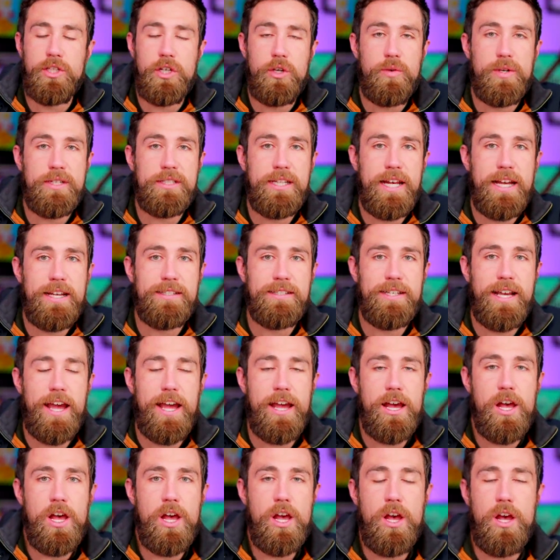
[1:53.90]
do is they
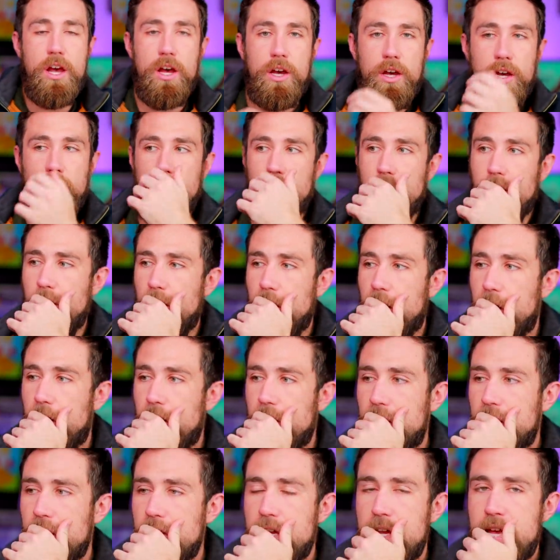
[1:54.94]
say,
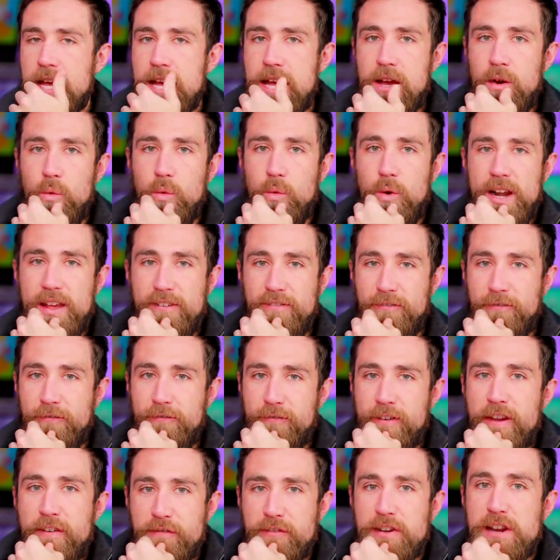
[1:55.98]
"Oh, what if
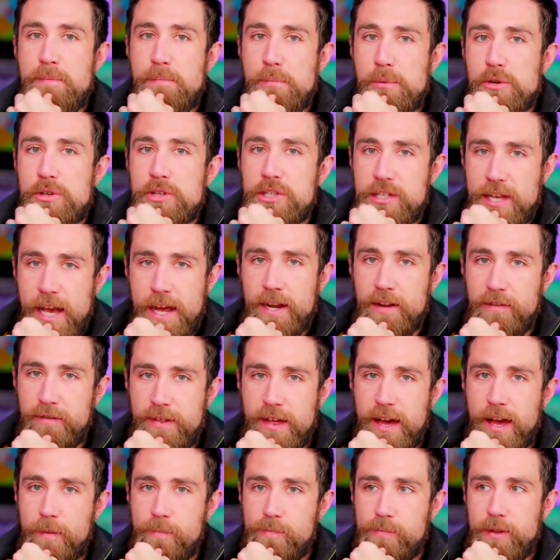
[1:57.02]
50% of
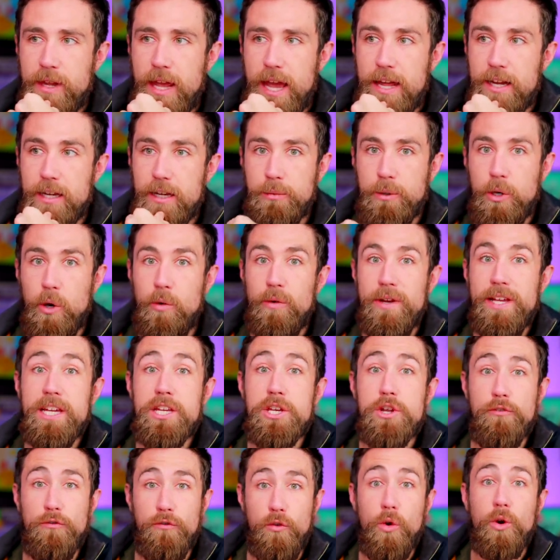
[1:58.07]
them end up going
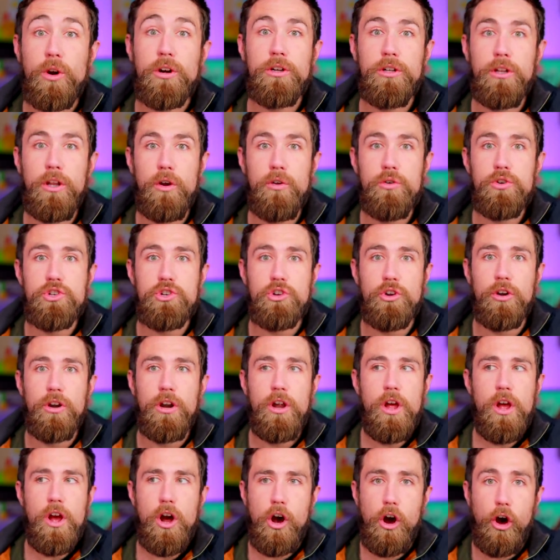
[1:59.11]
into foreclosure
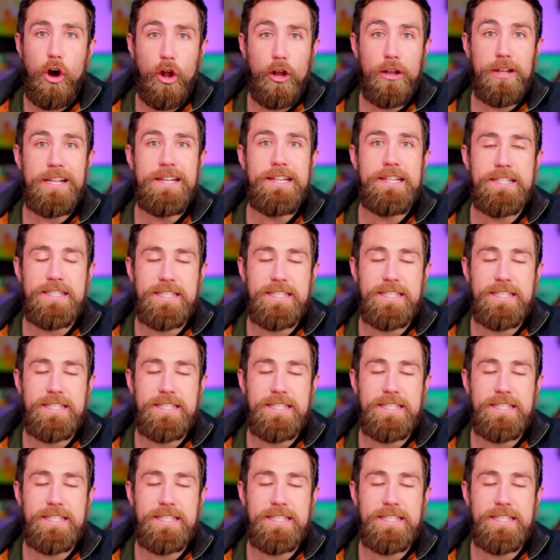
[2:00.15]
all at the